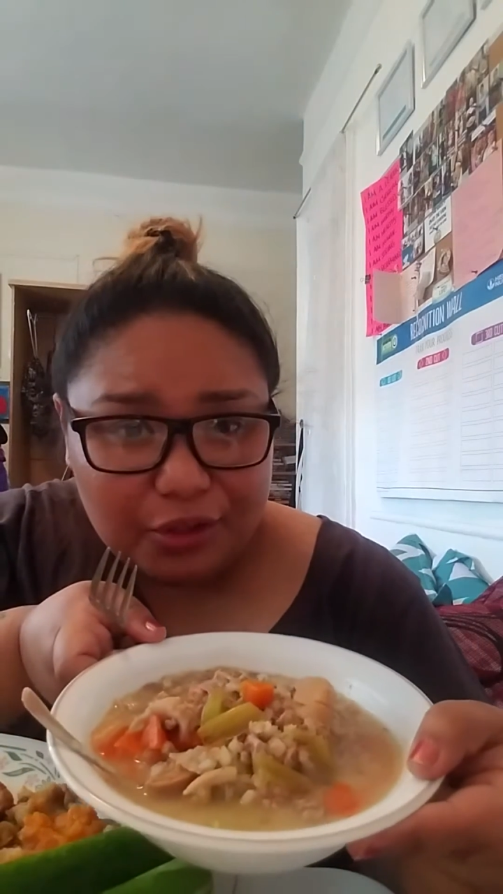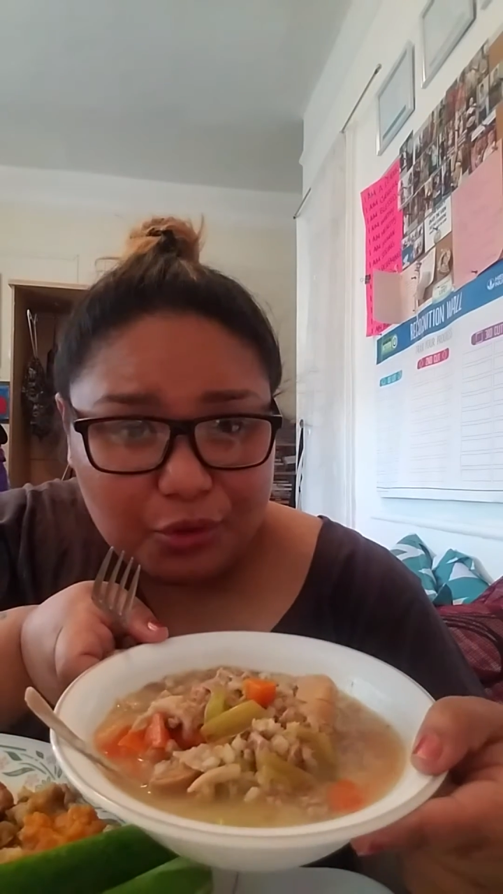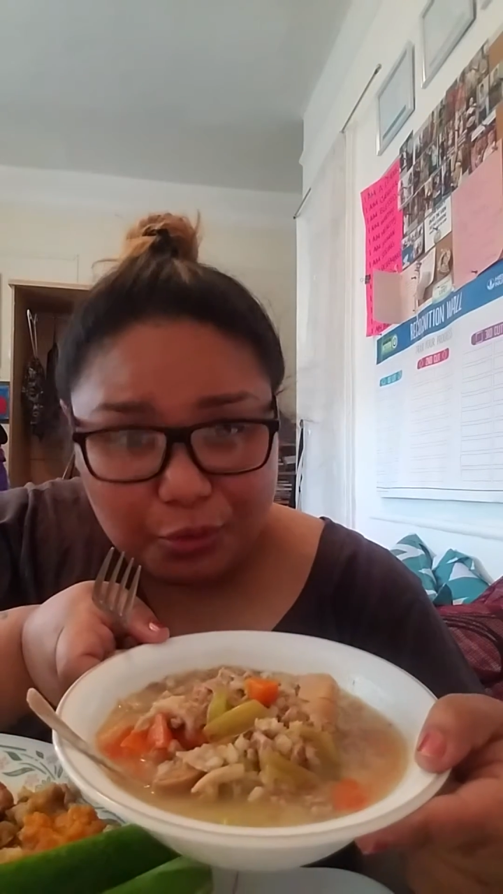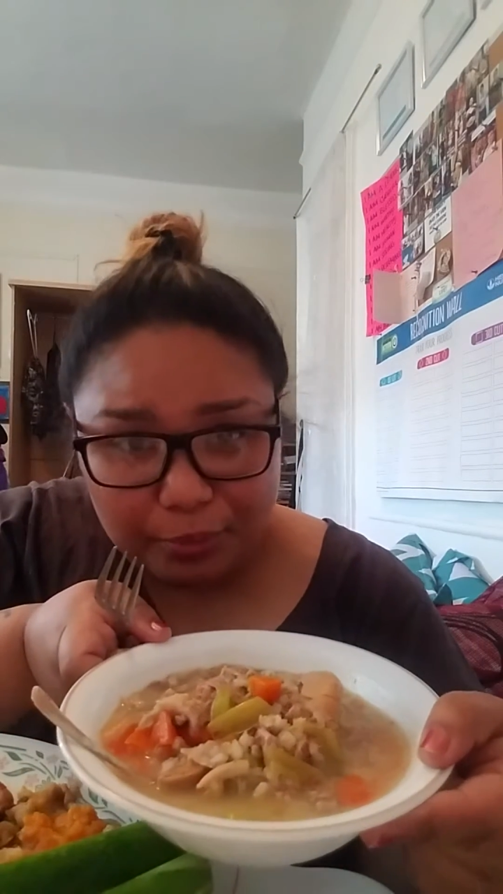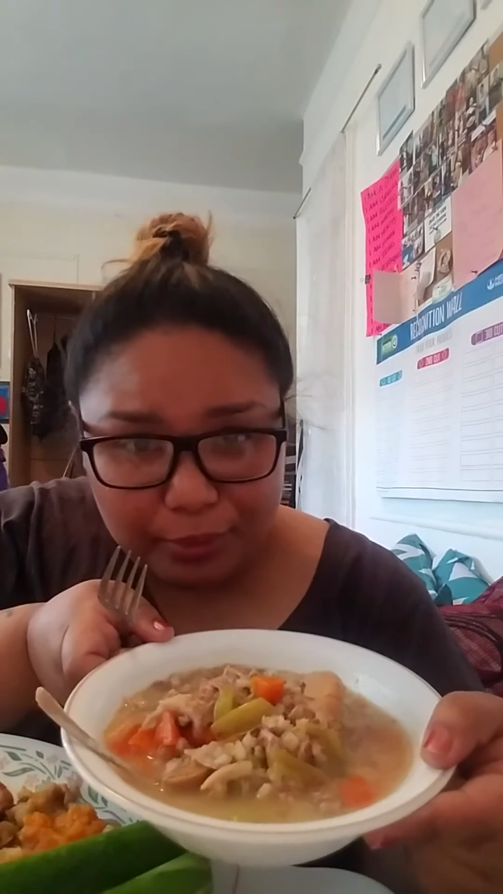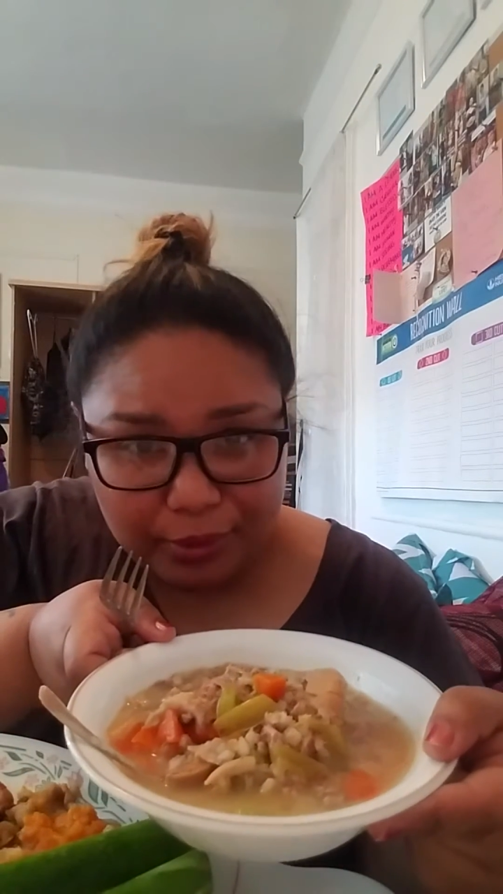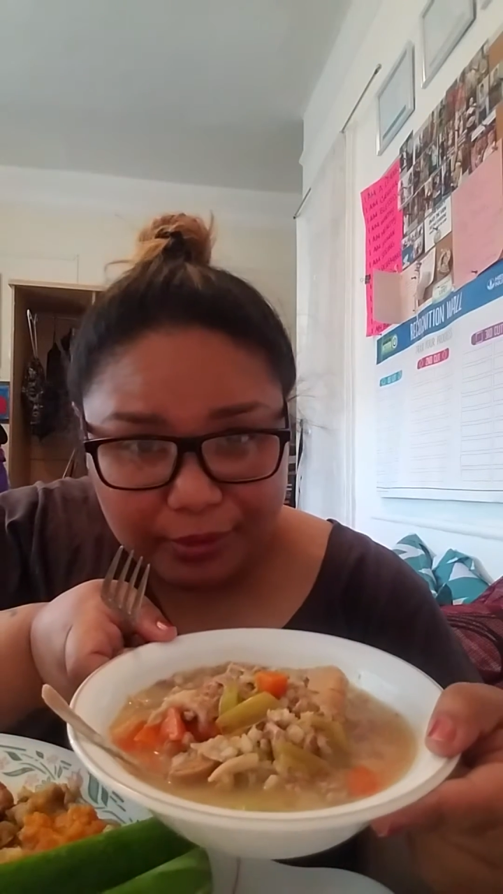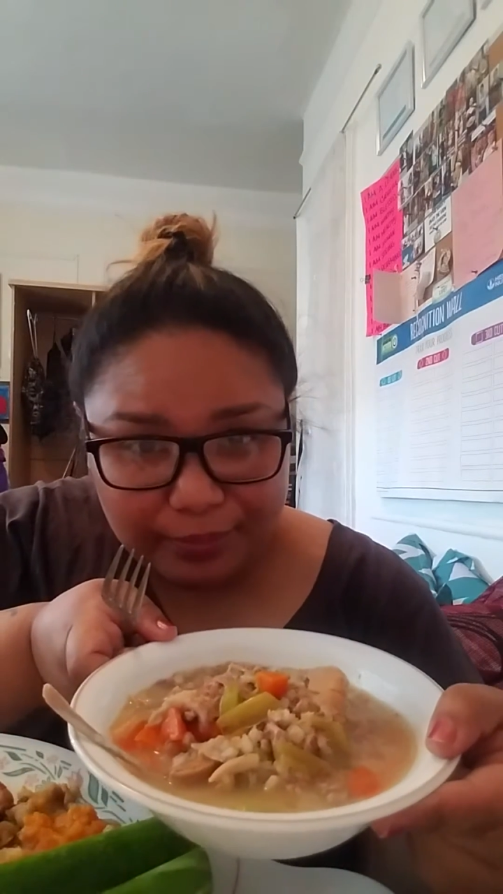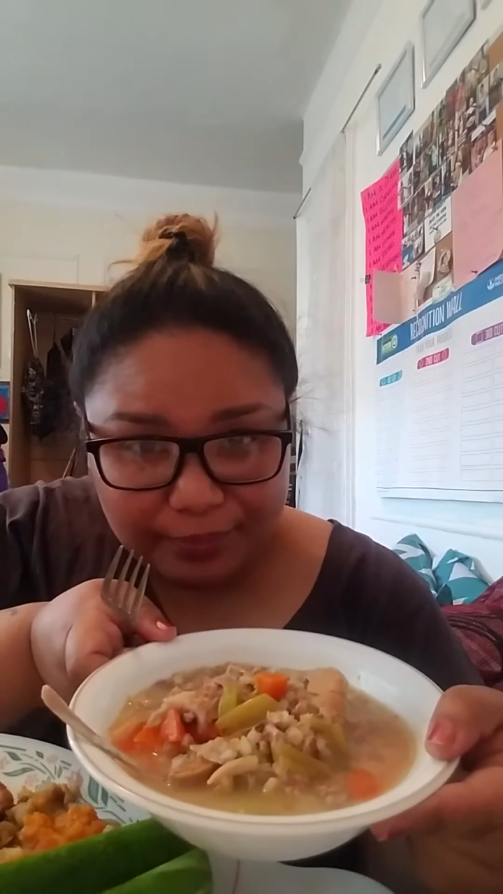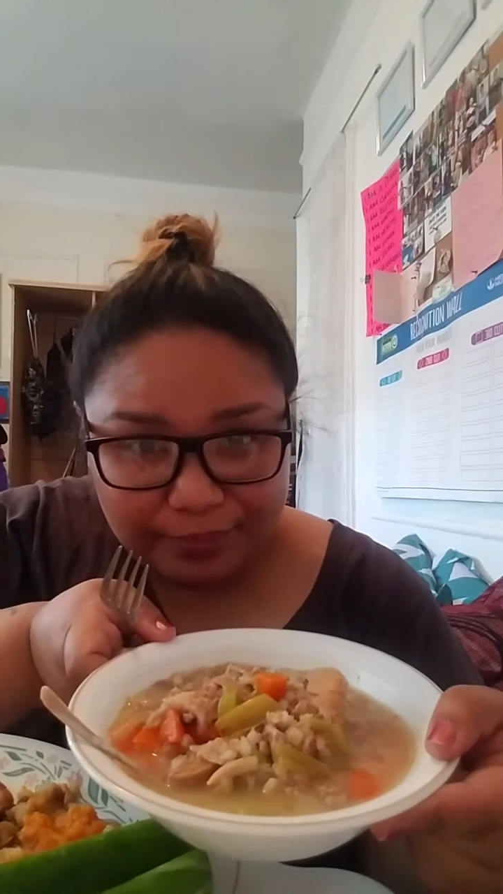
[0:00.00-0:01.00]
soup.
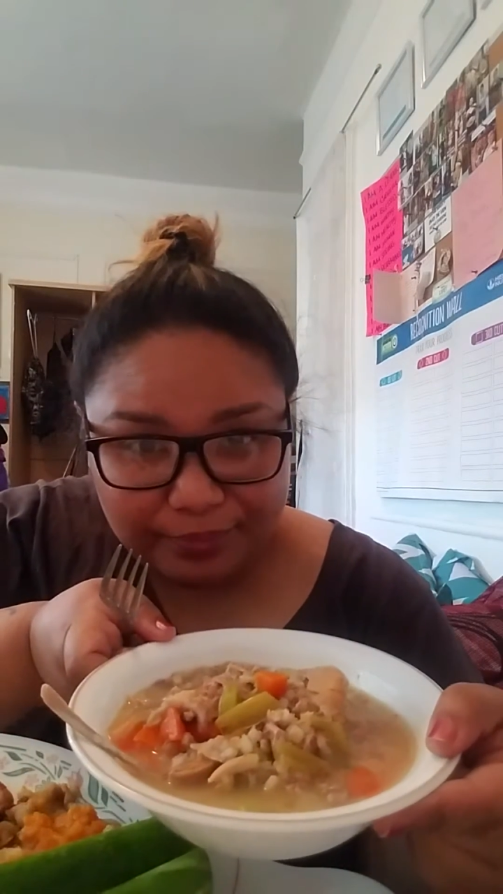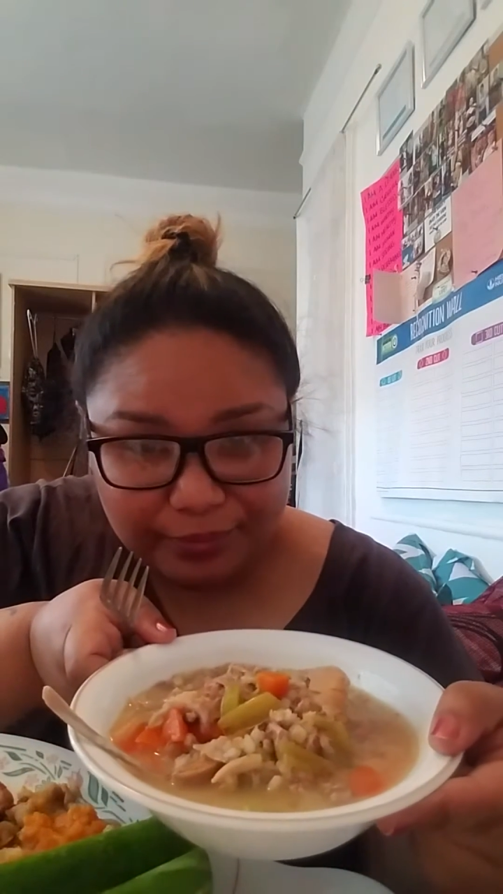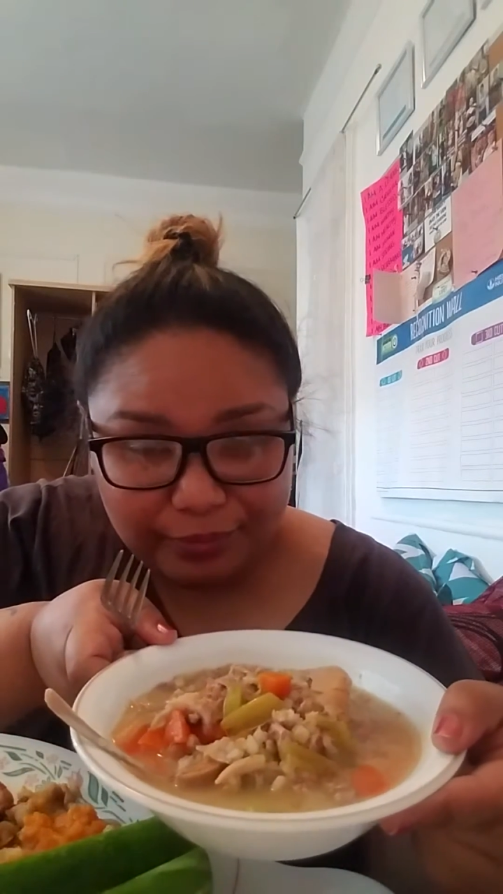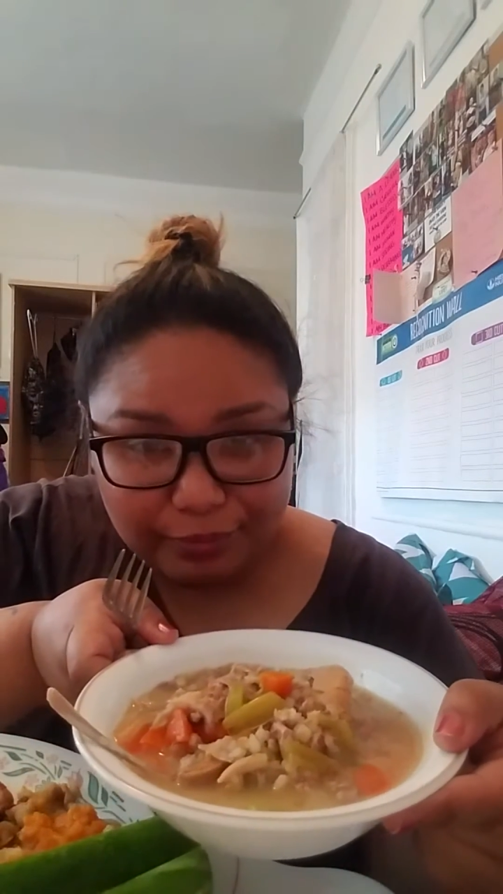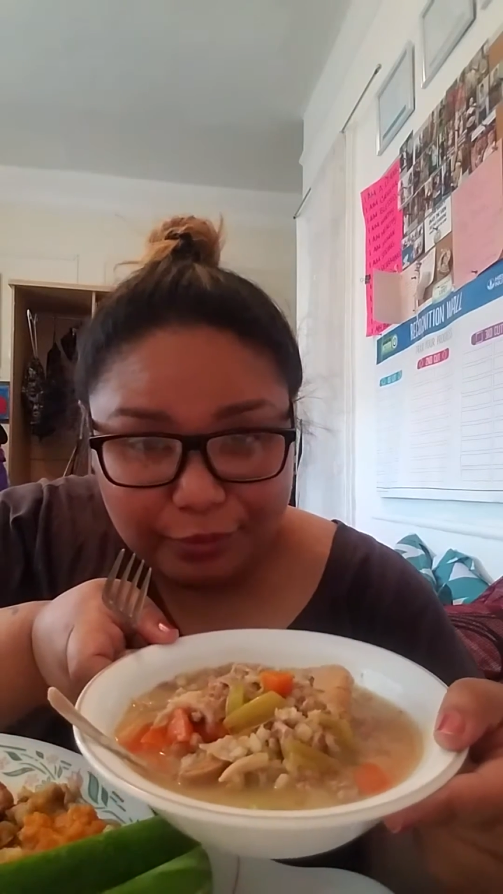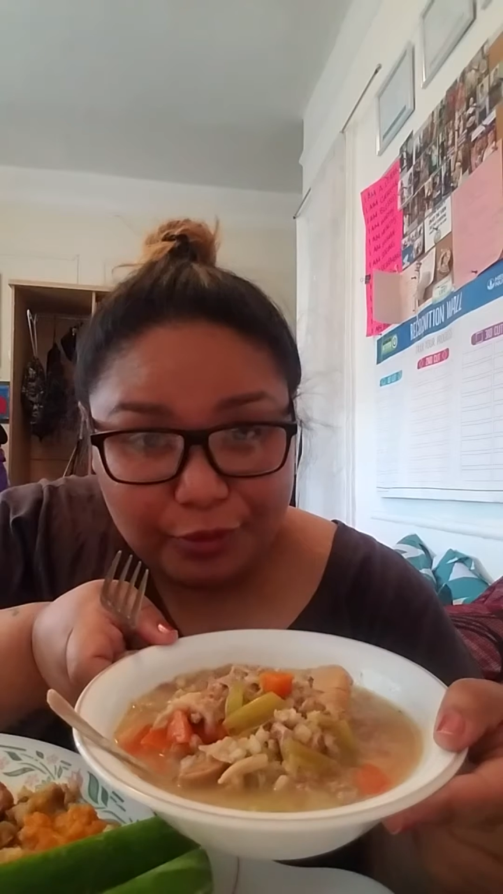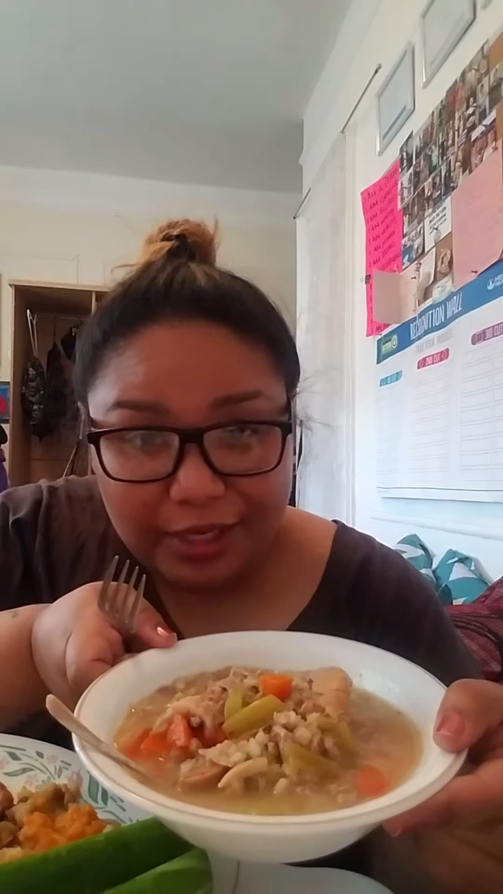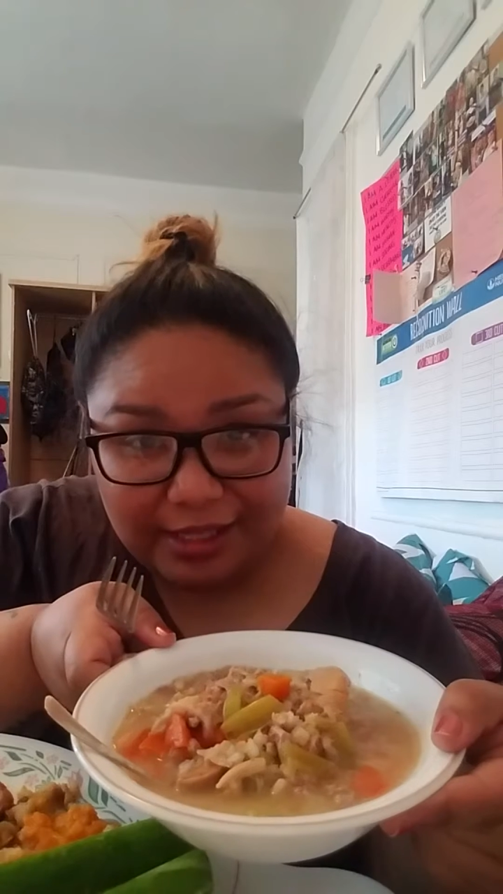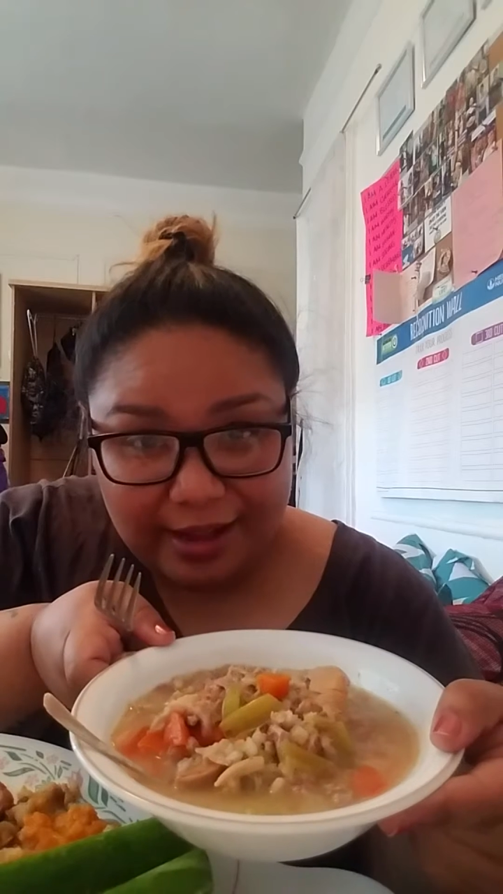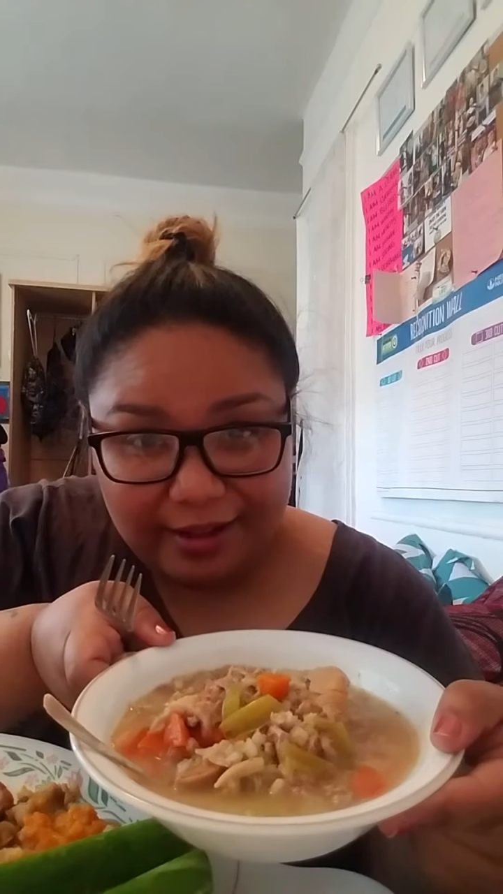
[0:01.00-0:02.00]
Who
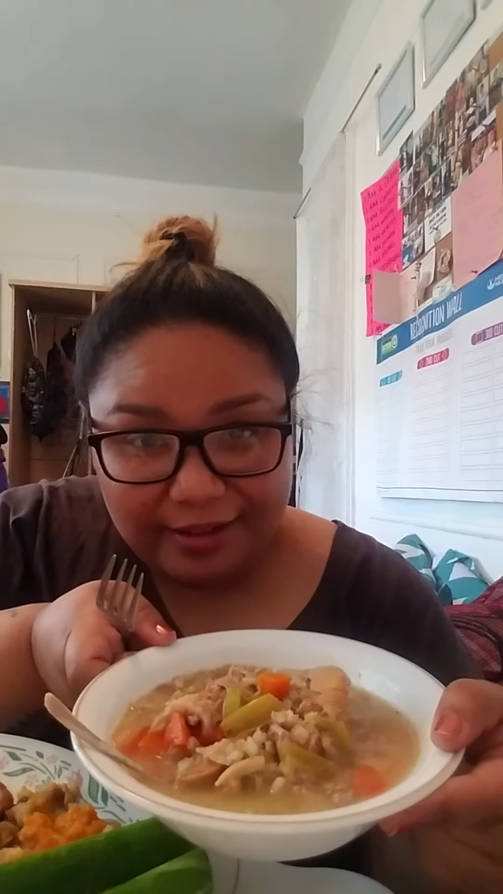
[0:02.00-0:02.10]
does that?